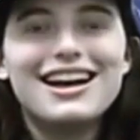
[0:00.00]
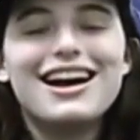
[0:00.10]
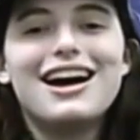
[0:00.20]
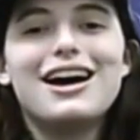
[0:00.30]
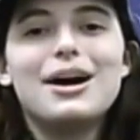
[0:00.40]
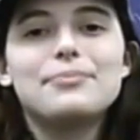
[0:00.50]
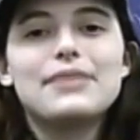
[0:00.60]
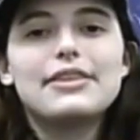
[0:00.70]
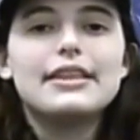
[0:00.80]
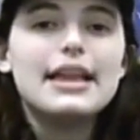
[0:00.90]

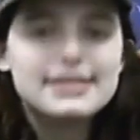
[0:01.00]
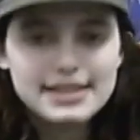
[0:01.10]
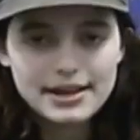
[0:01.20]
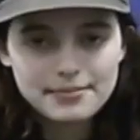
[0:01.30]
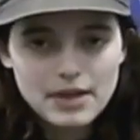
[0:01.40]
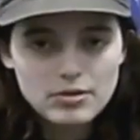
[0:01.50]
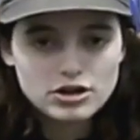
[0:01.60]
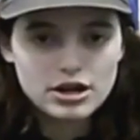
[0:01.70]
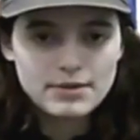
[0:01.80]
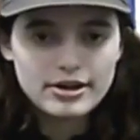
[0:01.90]
And the last thing I want
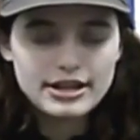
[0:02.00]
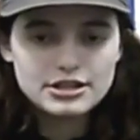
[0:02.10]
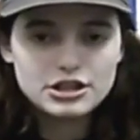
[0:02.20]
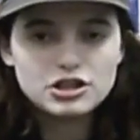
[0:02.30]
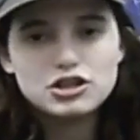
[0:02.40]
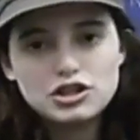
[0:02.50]
to talk about is the